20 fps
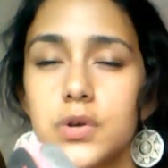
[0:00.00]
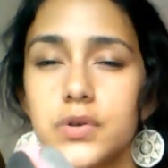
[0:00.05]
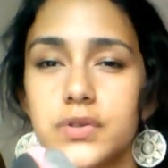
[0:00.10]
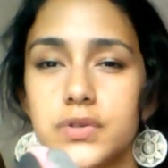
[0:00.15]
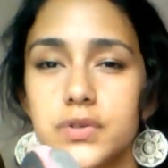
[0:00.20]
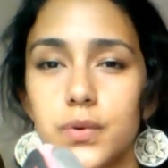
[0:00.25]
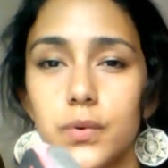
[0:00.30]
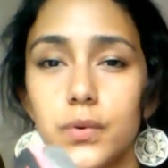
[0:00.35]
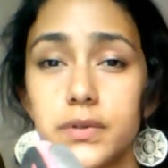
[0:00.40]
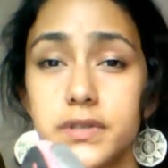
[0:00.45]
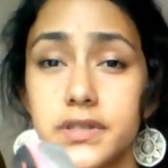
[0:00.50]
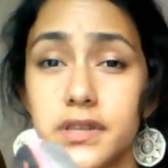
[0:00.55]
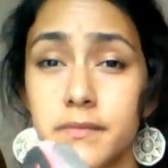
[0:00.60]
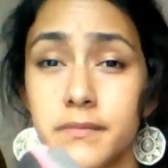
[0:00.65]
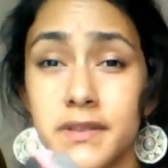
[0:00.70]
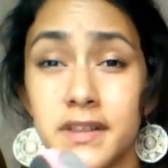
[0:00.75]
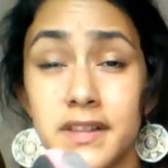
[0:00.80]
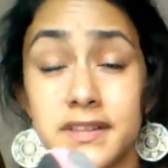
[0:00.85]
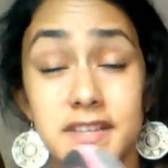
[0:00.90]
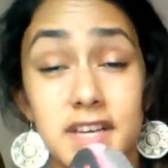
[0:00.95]
sole to them,
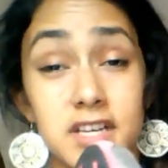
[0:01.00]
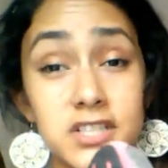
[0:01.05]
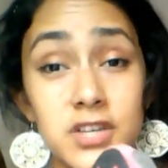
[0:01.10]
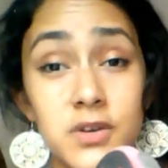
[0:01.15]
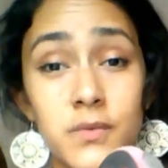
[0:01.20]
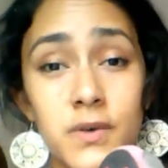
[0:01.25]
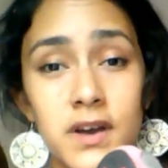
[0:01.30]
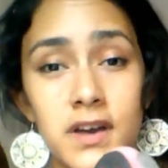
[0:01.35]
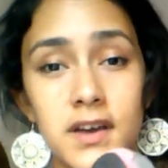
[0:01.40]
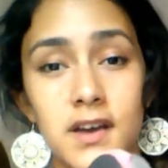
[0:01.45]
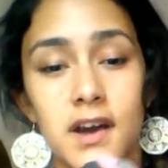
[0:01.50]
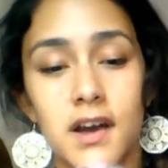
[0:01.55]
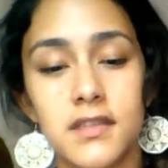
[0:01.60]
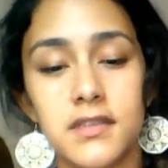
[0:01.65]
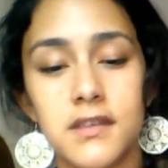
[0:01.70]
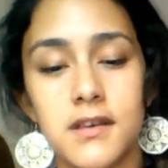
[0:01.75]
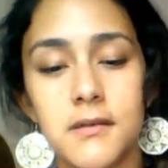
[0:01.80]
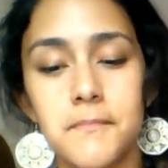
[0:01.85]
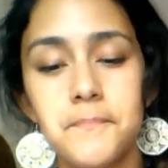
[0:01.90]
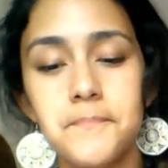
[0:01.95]
and that's actually why I got
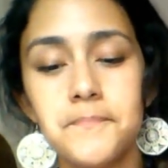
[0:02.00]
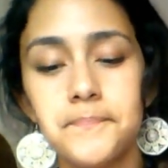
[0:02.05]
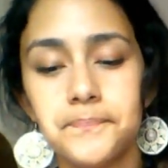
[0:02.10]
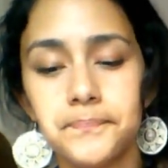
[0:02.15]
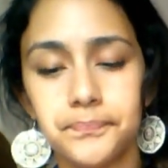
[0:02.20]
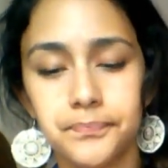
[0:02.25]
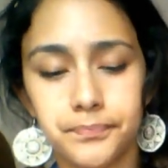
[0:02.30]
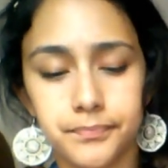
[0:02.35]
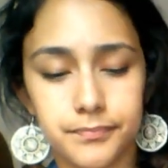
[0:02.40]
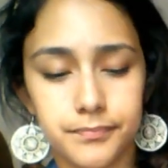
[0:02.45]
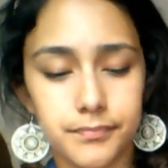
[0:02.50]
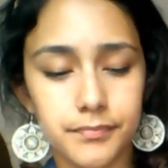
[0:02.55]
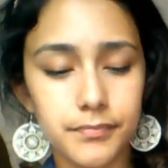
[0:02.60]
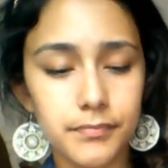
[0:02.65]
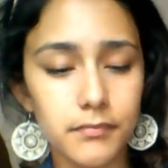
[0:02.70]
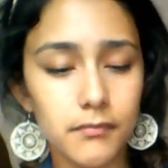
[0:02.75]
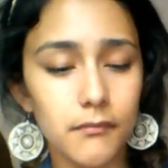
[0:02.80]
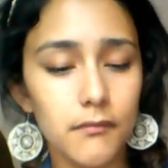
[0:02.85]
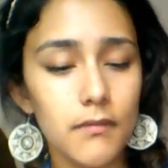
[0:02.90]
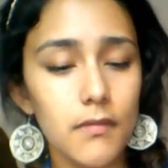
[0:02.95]
them.
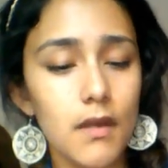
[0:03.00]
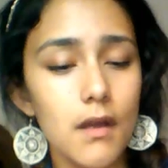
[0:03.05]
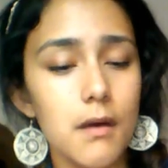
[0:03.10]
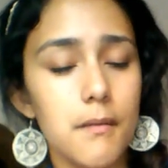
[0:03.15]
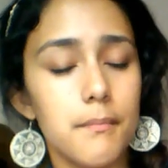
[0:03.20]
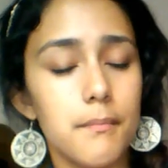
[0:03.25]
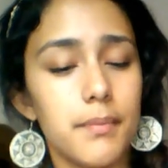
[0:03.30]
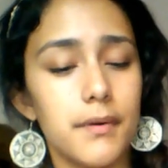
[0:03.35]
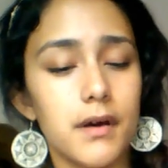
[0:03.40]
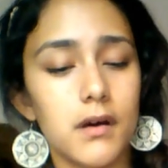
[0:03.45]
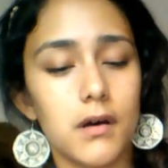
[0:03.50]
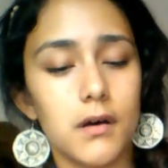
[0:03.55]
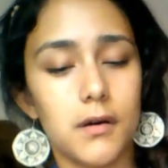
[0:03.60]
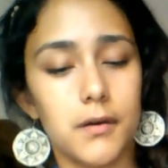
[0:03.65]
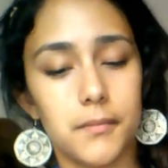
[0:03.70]
But